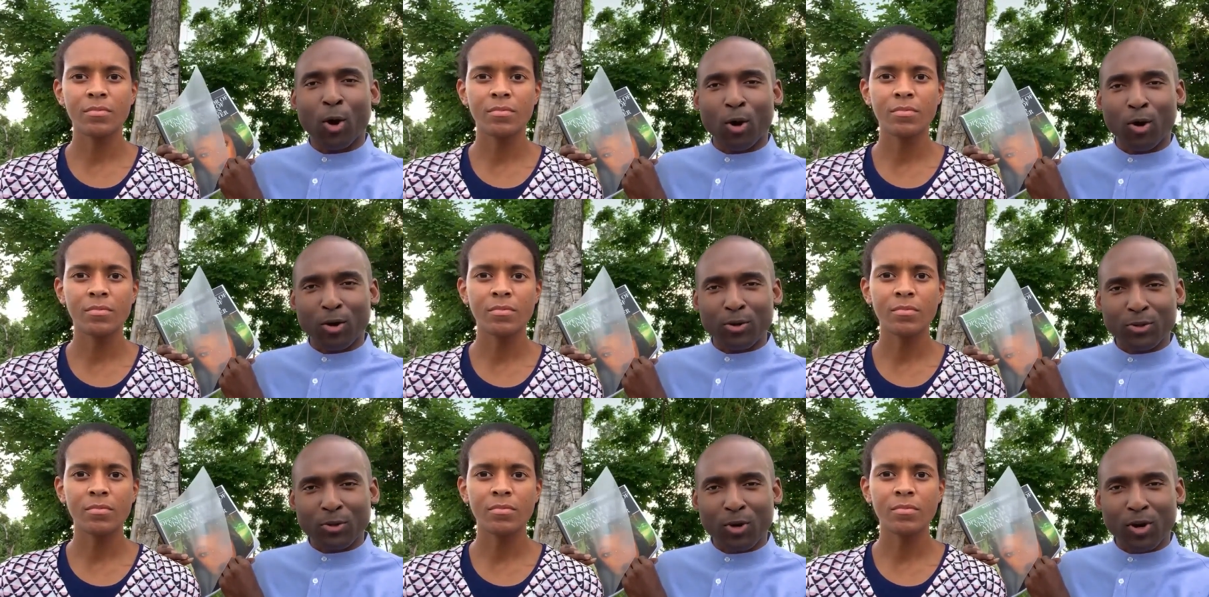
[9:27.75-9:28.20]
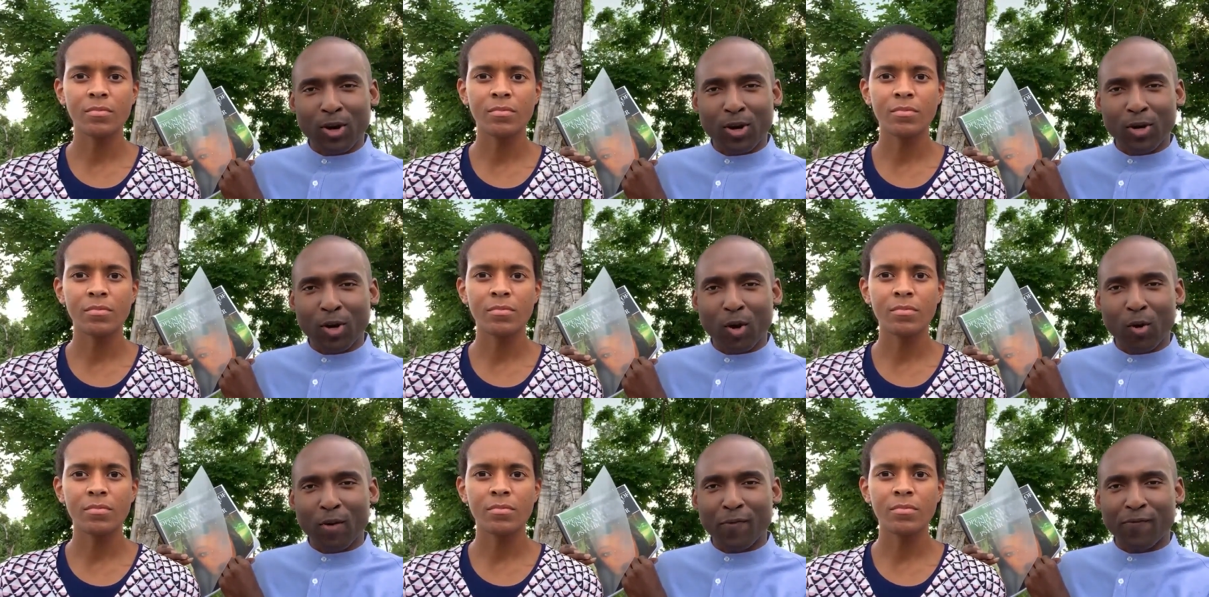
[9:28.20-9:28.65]
Speaker 1: also
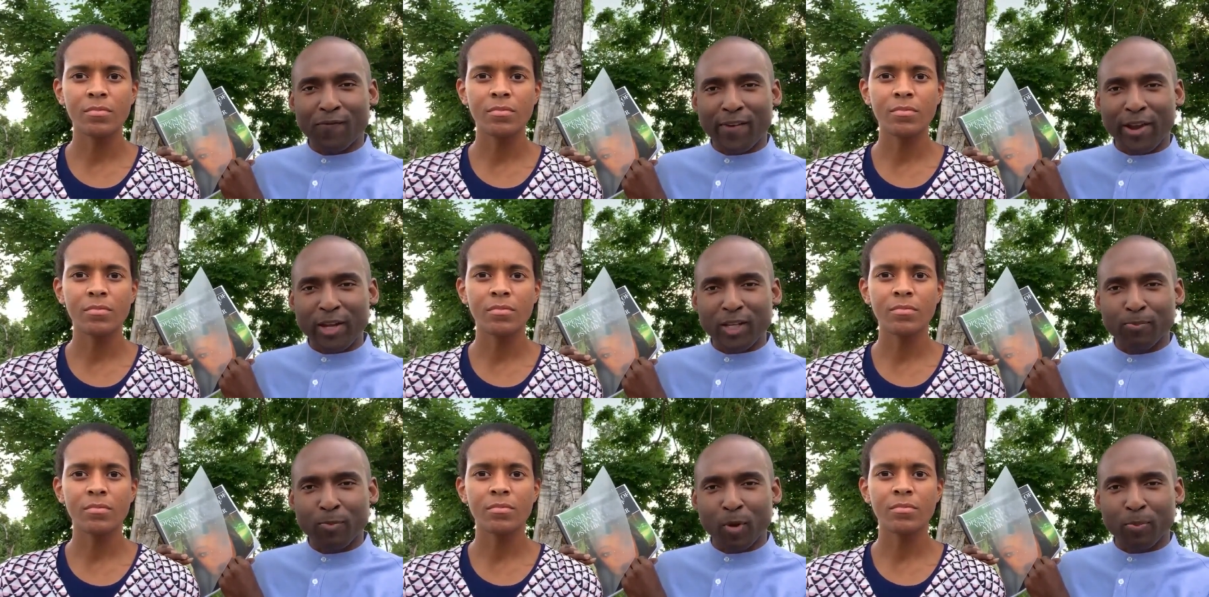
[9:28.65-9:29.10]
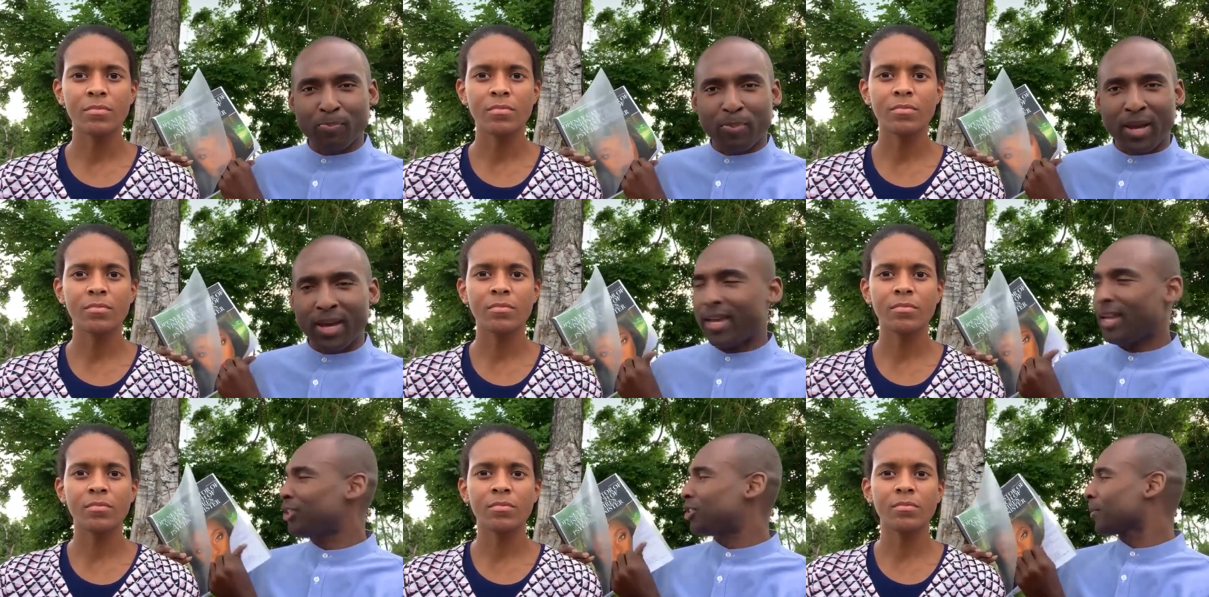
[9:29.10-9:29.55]
on our Facebook
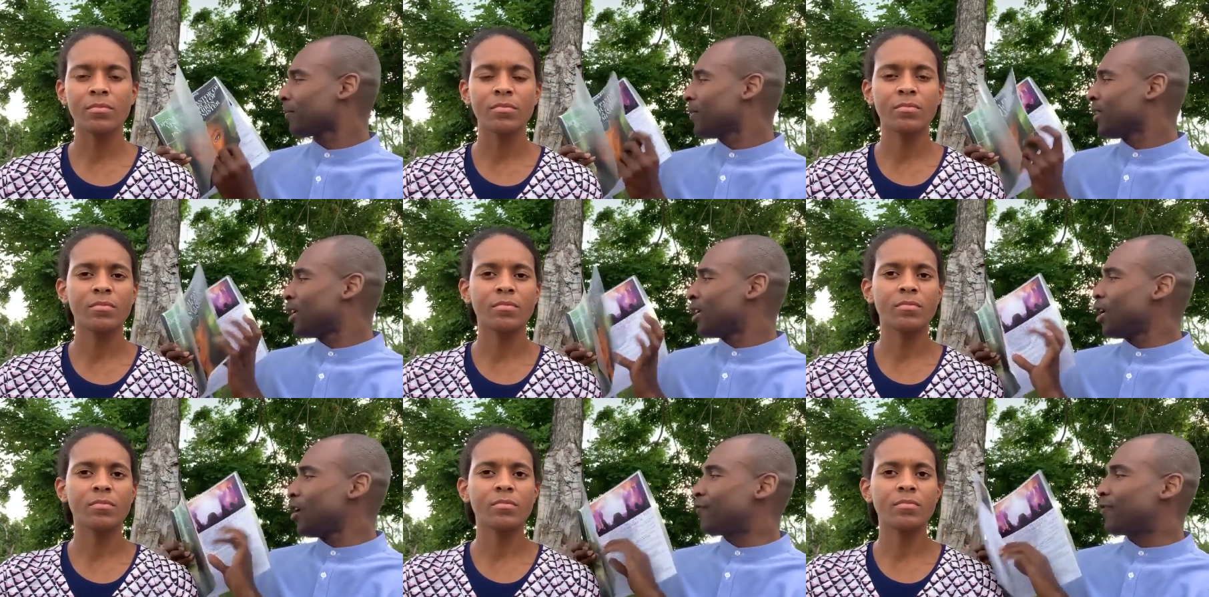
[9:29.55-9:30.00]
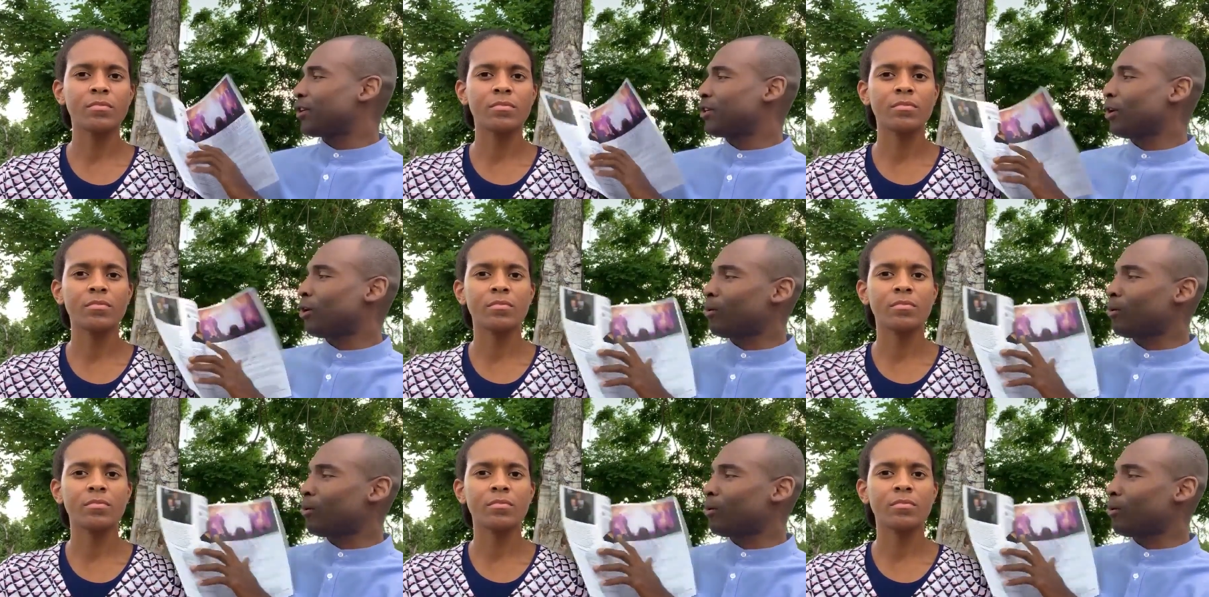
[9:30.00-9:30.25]
page. If you